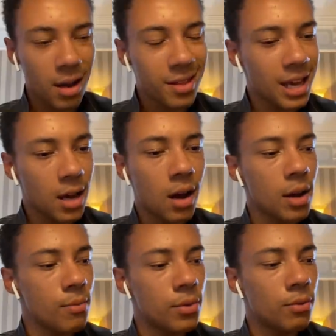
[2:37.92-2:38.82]
I think
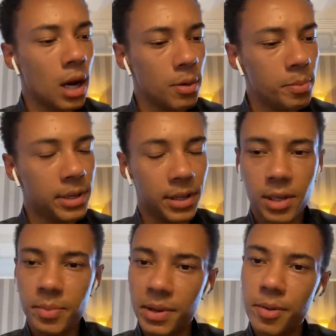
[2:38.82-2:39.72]
I would I would
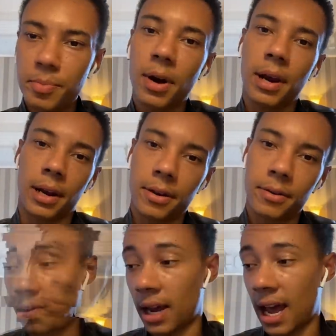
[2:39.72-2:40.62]
potentially be the pilot.
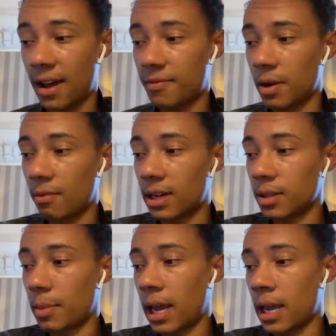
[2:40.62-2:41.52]
I have my
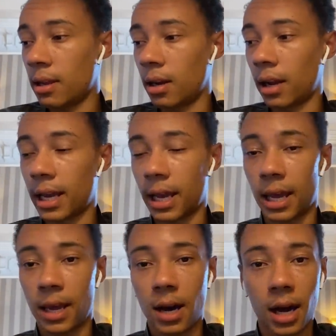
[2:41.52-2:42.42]
resume lying
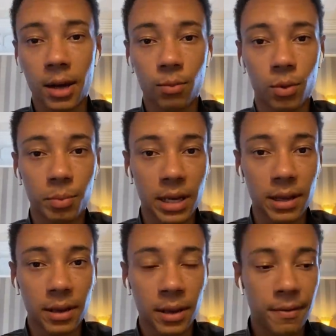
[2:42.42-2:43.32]
here. I will
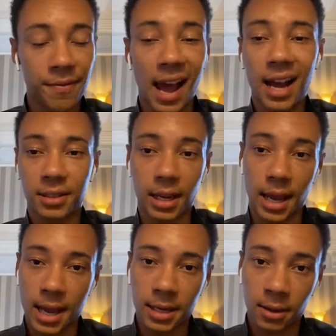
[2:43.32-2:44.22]
be faxing
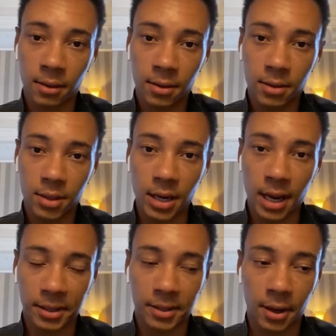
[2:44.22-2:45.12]
it to
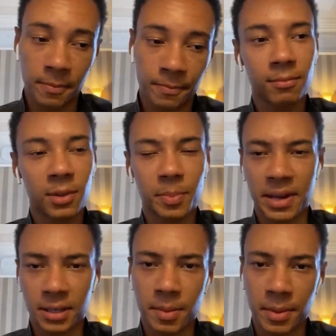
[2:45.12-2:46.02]
NASA,
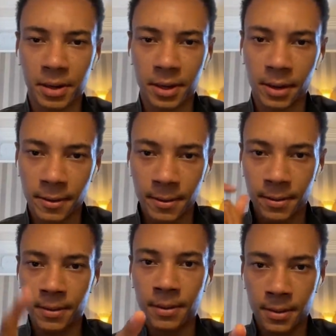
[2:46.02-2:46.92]
Space Commander,
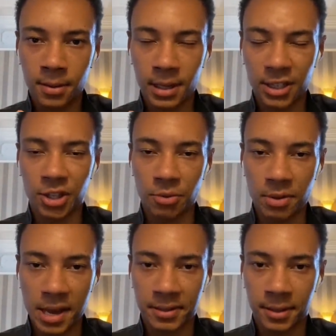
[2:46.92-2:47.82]
let's do
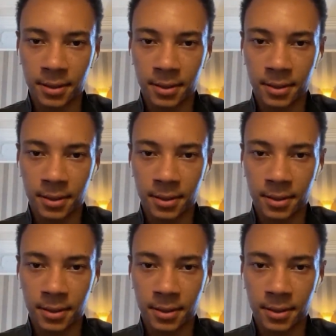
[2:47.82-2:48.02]
this.